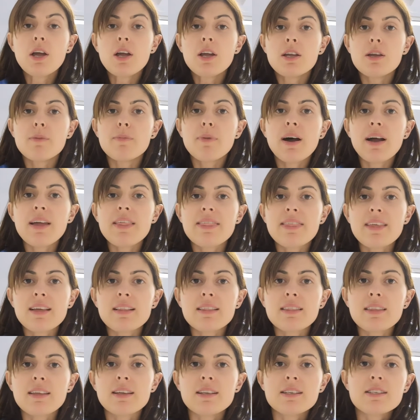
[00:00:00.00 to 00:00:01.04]
you might
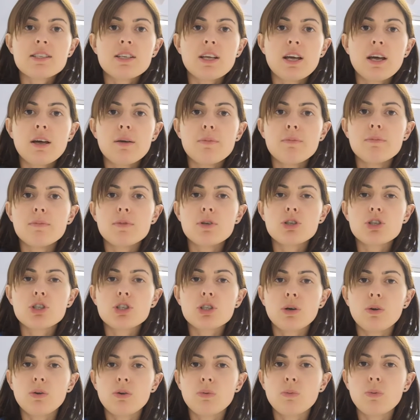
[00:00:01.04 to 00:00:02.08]
think that
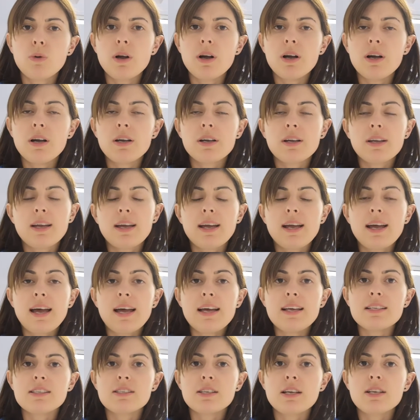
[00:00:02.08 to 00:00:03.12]
shoulder work
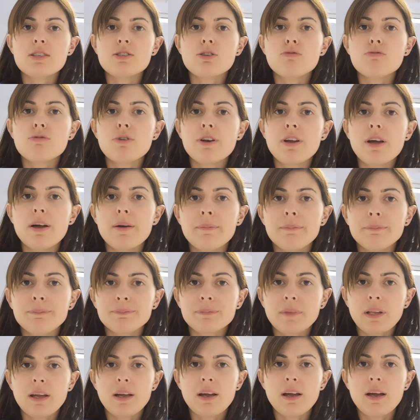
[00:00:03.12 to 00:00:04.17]
as a runner
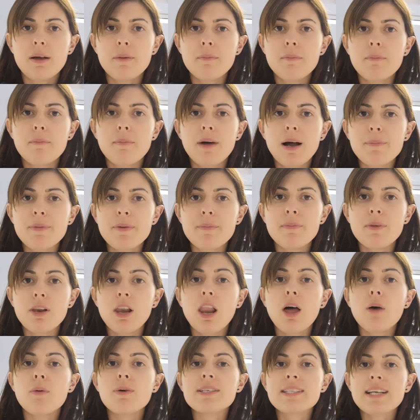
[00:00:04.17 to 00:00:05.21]
might be
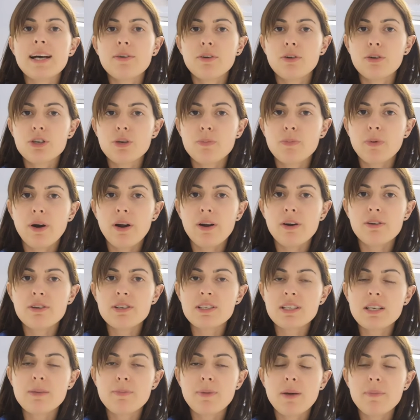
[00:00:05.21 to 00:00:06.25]
lower down on your
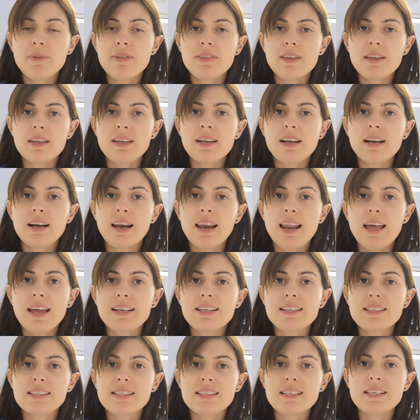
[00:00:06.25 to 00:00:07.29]
priority. You might be thinking
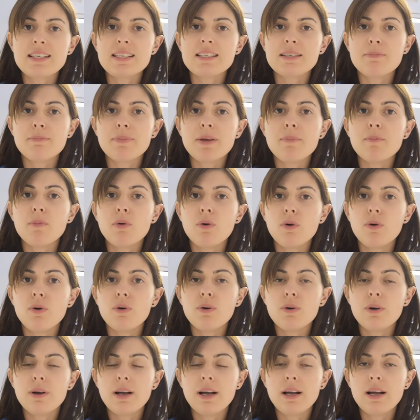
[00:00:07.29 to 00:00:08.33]
legs need a bit
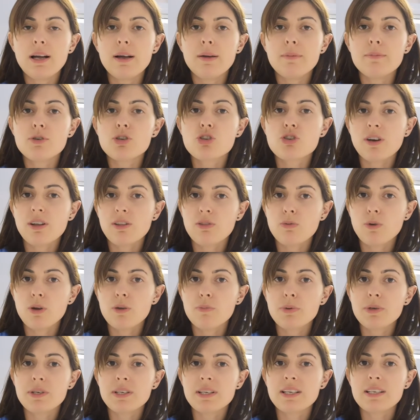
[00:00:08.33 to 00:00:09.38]
more strength work
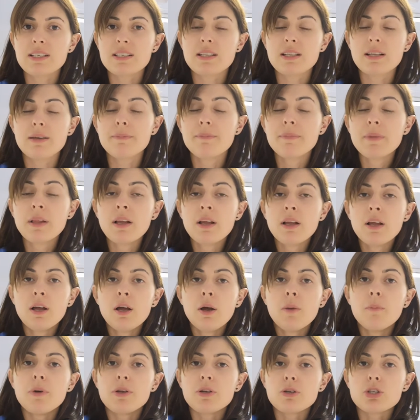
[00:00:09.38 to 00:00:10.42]
putting into them,
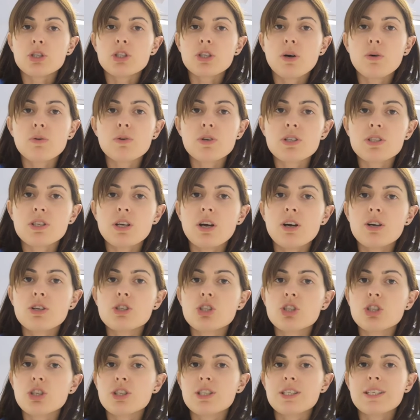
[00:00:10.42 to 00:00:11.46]
but your shoulders are
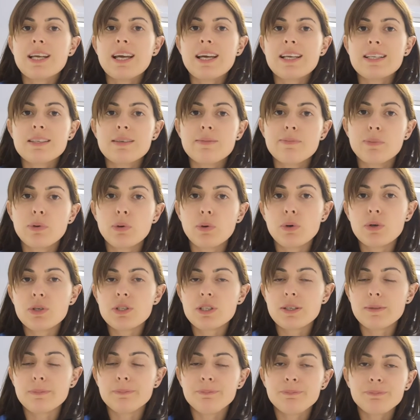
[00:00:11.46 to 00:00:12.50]
just as
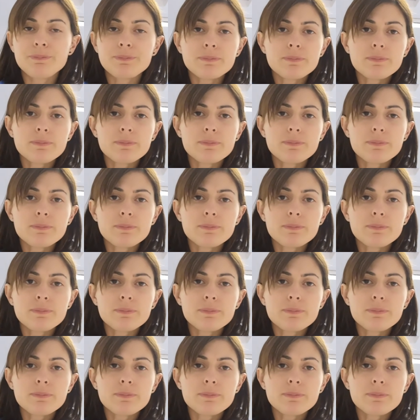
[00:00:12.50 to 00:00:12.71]
important.